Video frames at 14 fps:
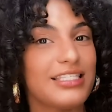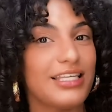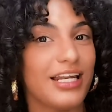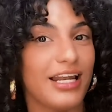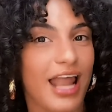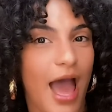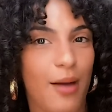in
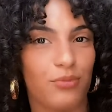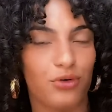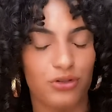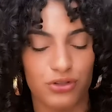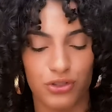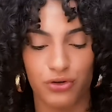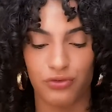an
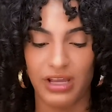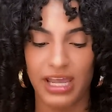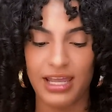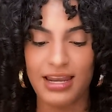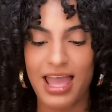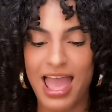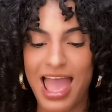emerald
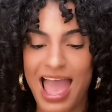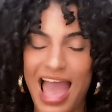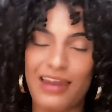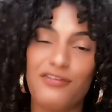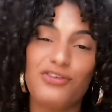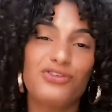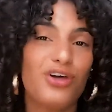green, and
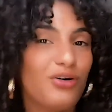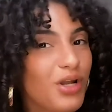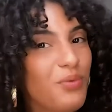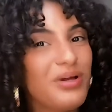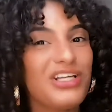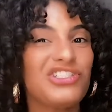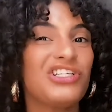if you don't know
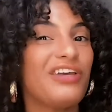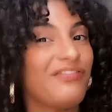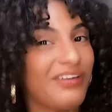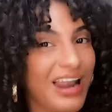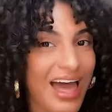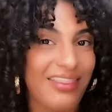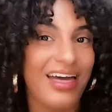what a
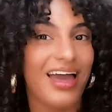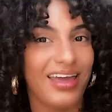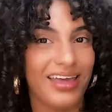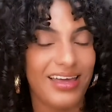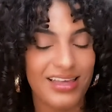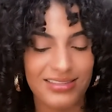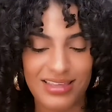chiflada
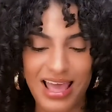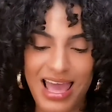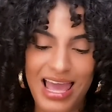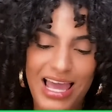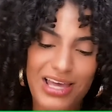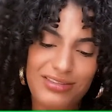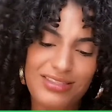is,
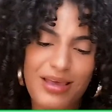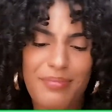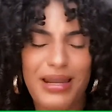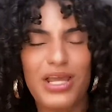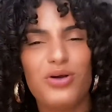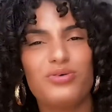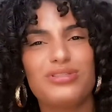it's
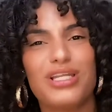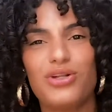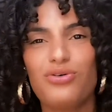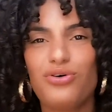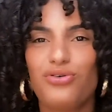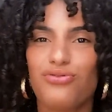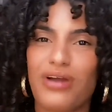somebody who's a little
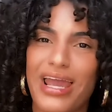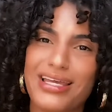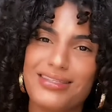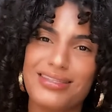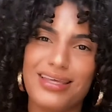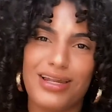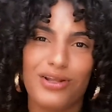
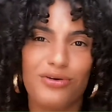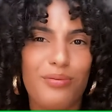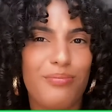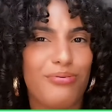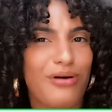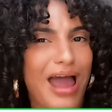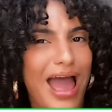crazy, a little
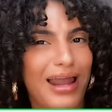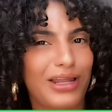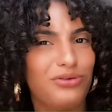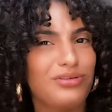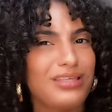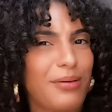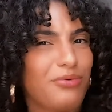bratty, tu
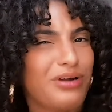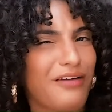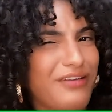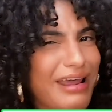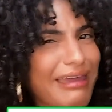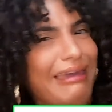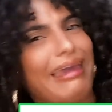sabes, una
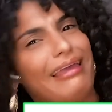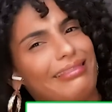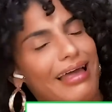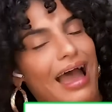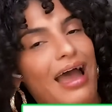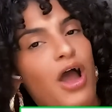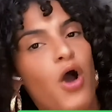
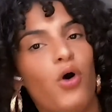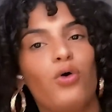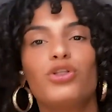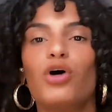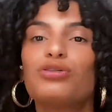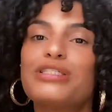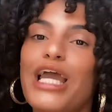frequita, who
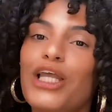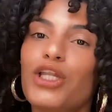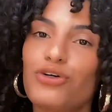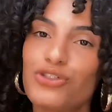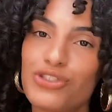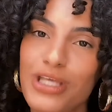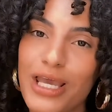don't take no
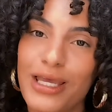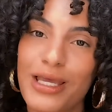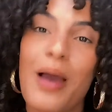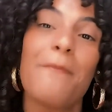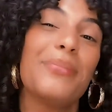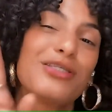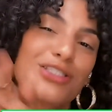shit,
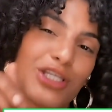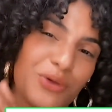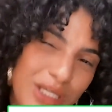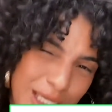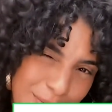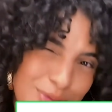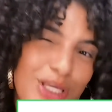but still
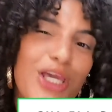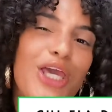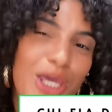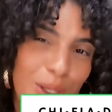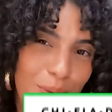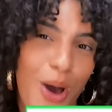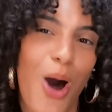keeps it
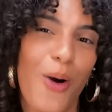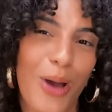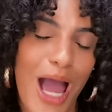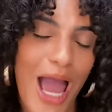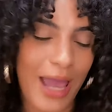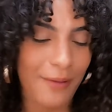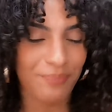cute,
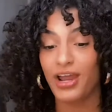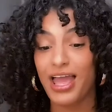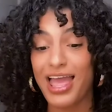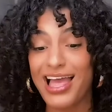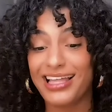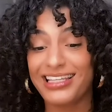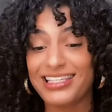okay?
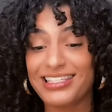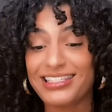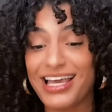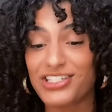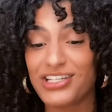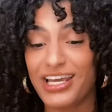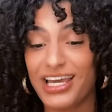This is
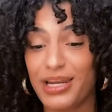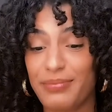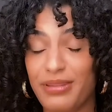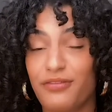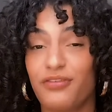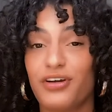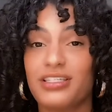actually gonna be
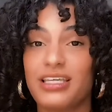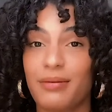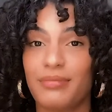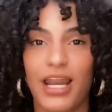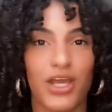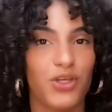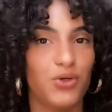the first time
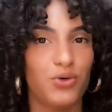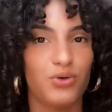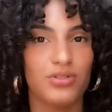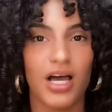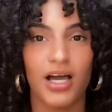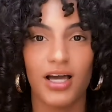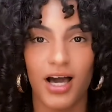that I use
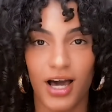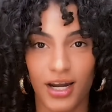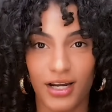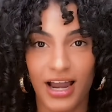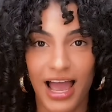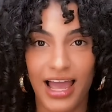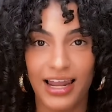a
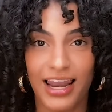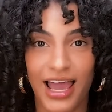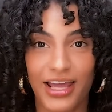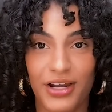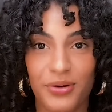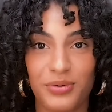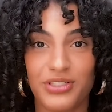color
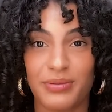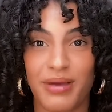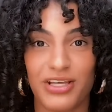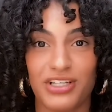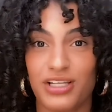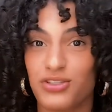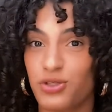eyeliner, which I'm
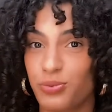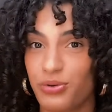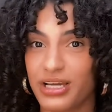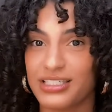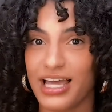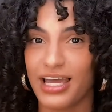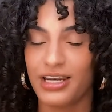actually super
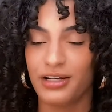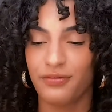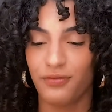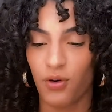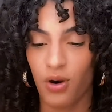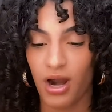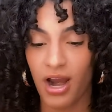excited
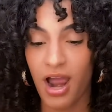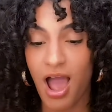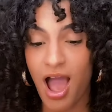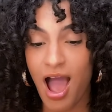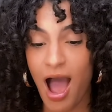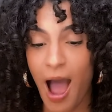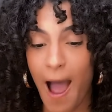for.
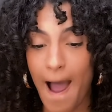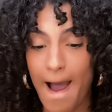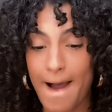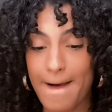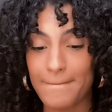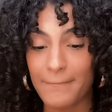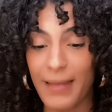
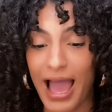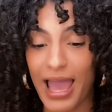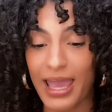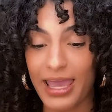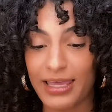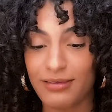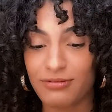
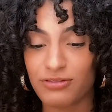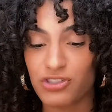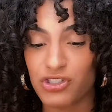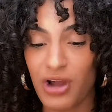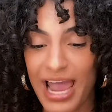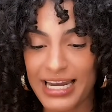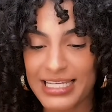I
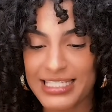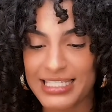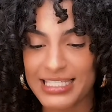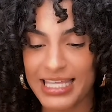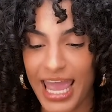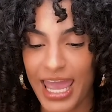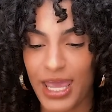try to
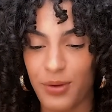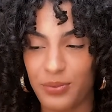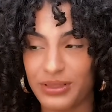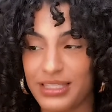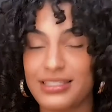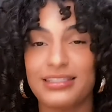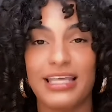stay
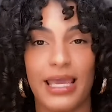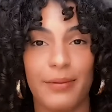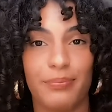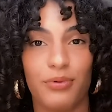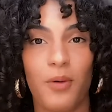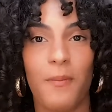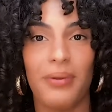with the
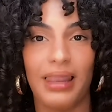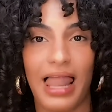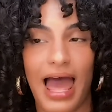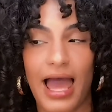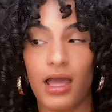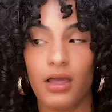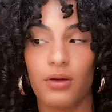staple
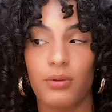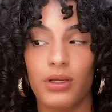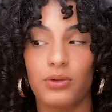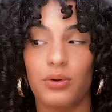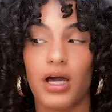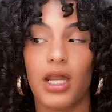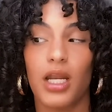black. Wait,
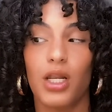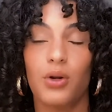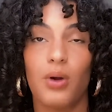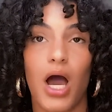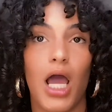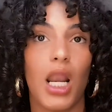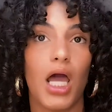do I got a little
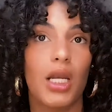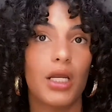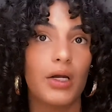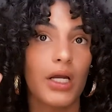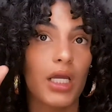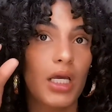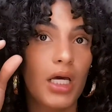eyeliner
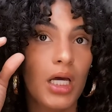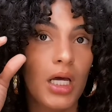right here?